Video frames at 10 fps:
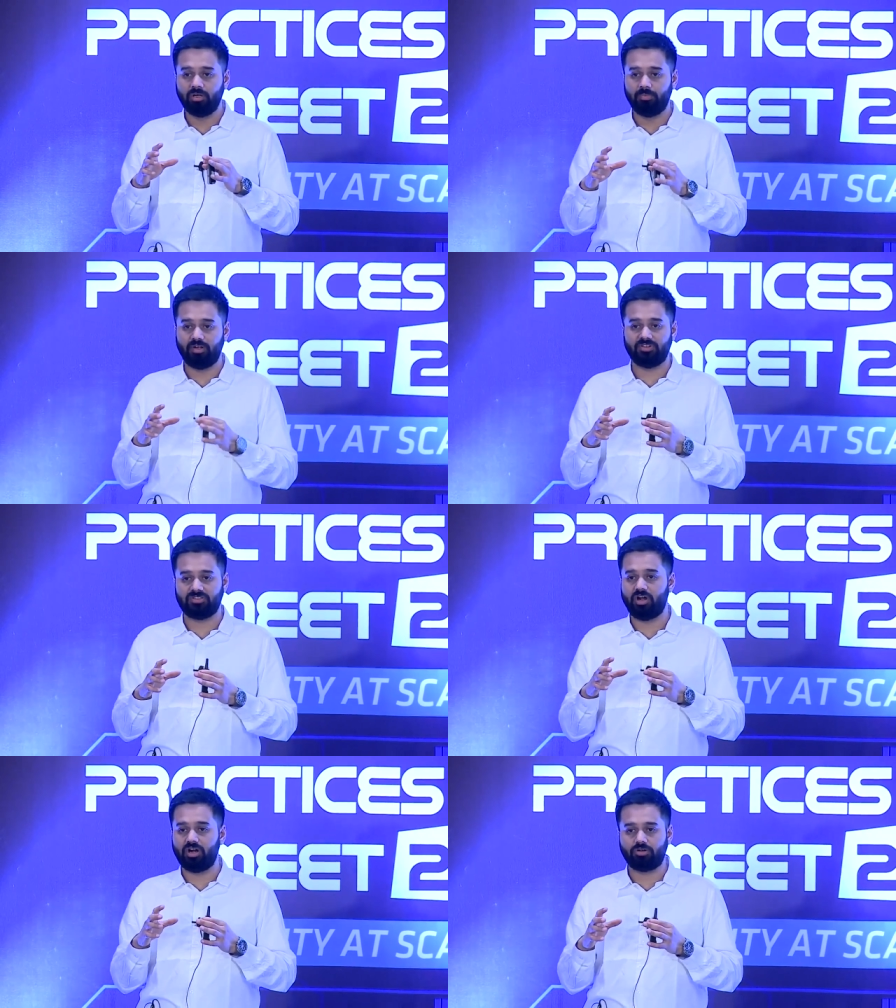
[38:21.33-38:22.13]
but if it's
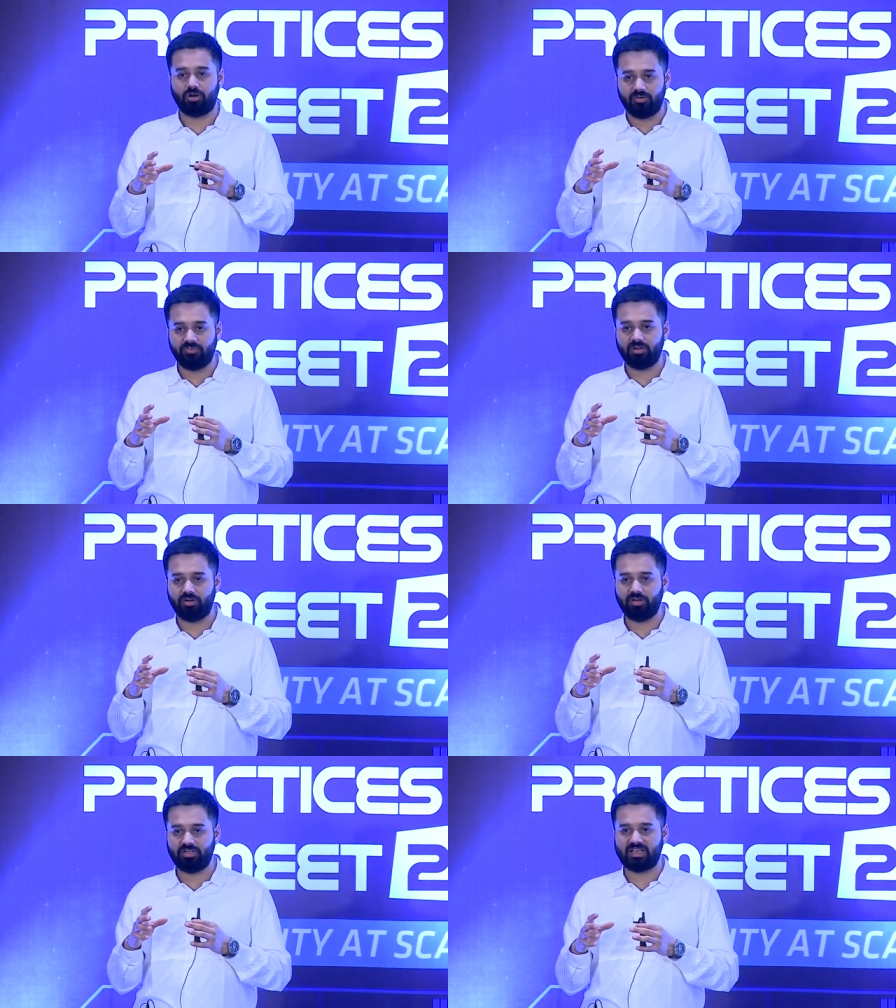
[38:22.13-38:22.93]
not
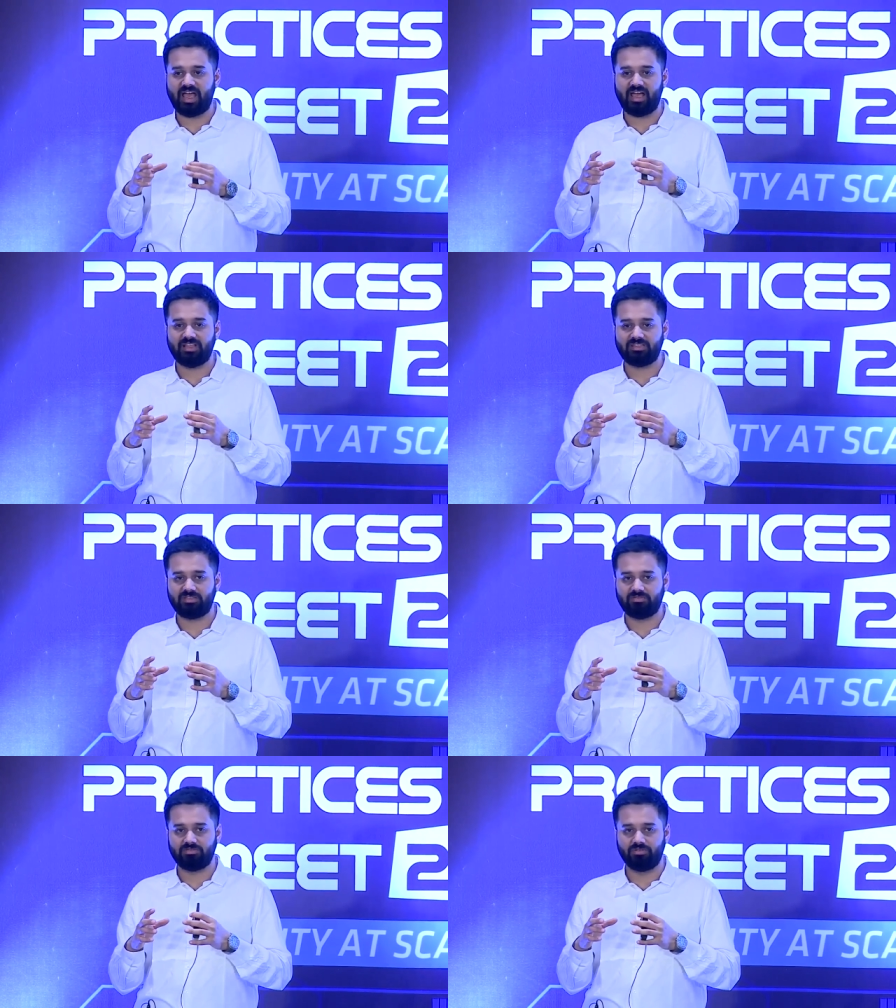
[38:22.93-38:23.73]
configured, it's
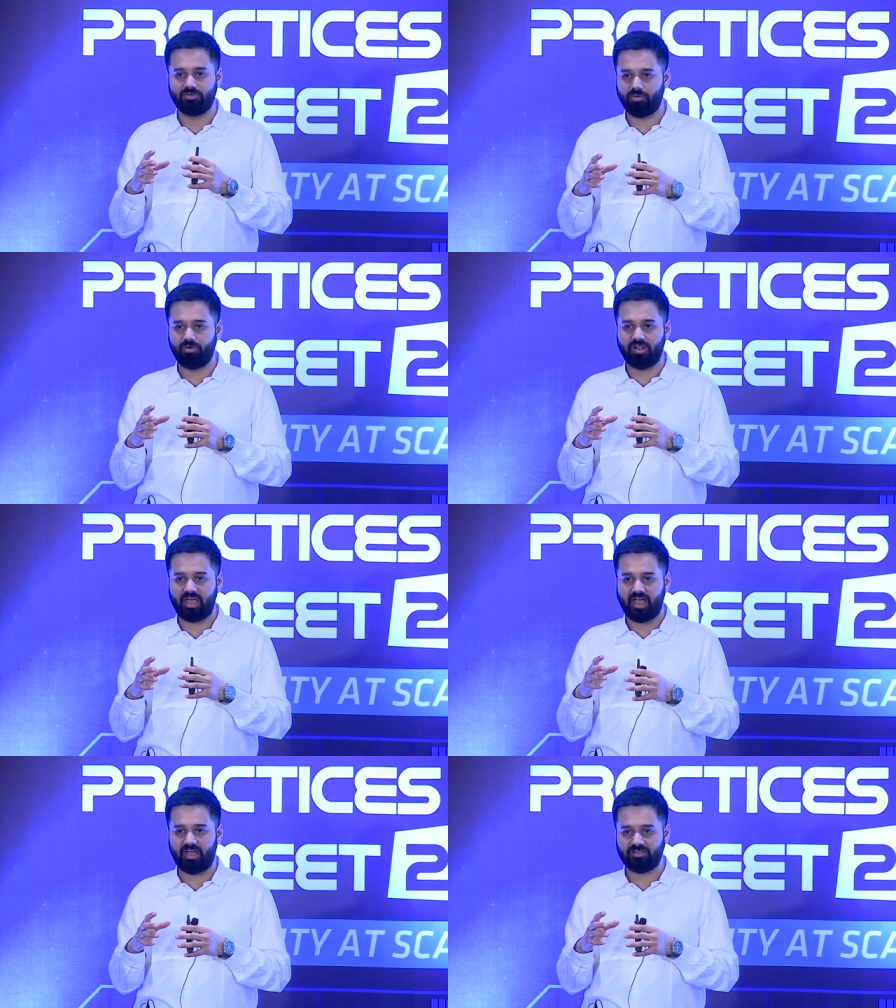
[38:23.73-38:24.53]
as good
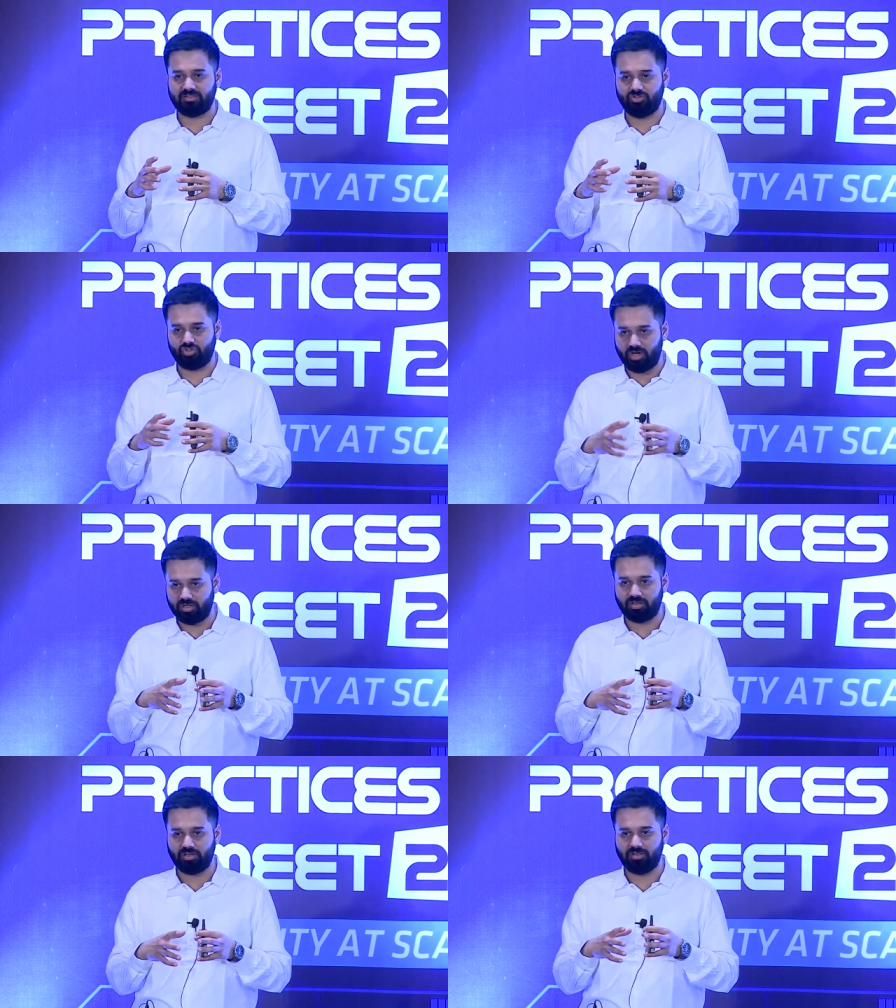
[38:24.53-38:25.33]
as junk,
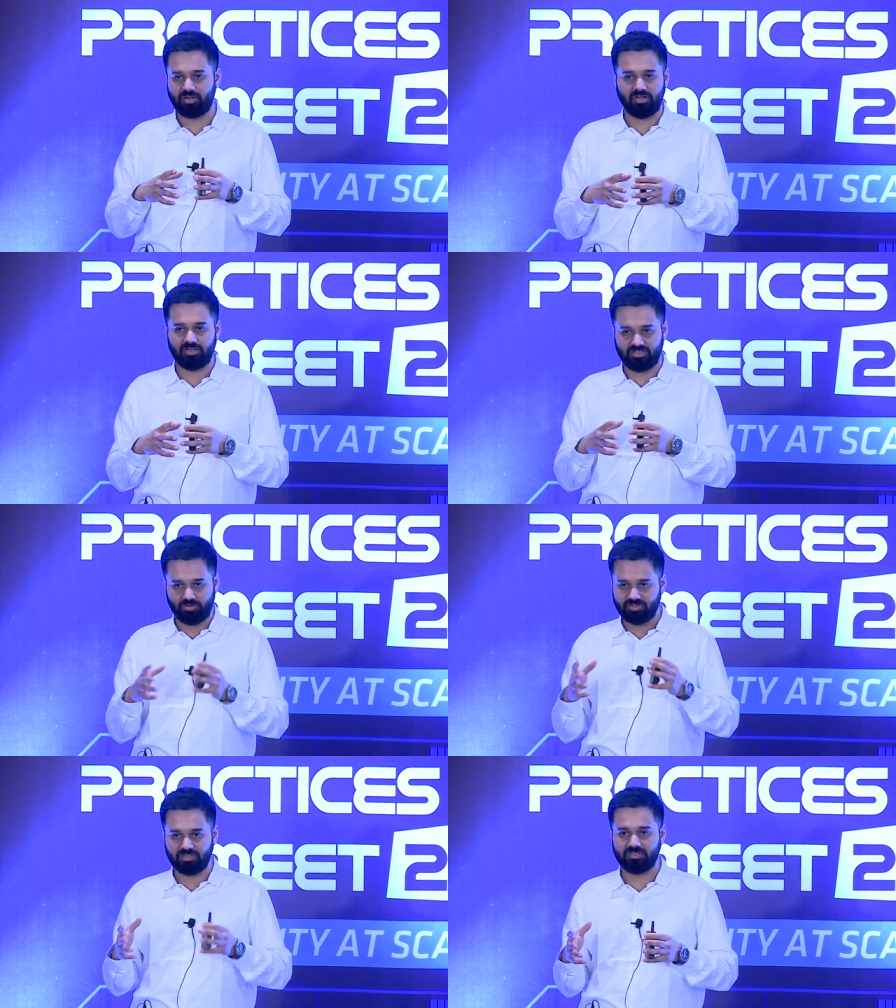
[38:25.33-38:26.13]
right? It's
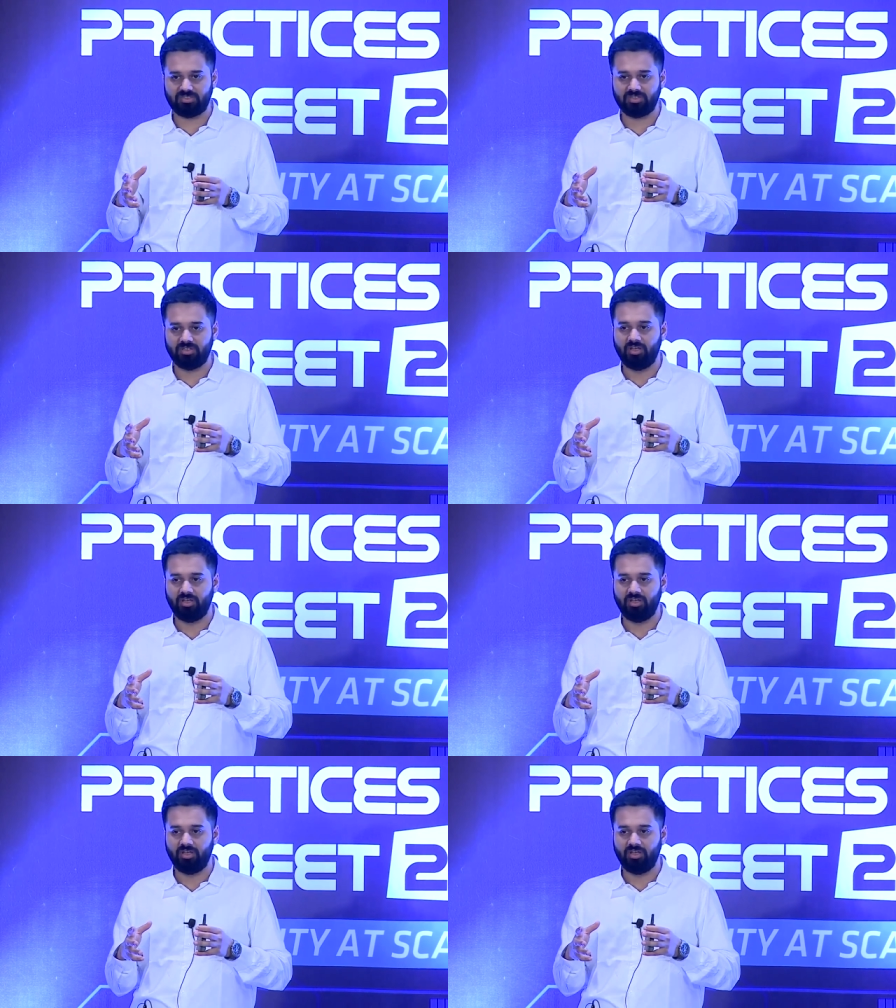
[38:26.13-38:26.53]
useless,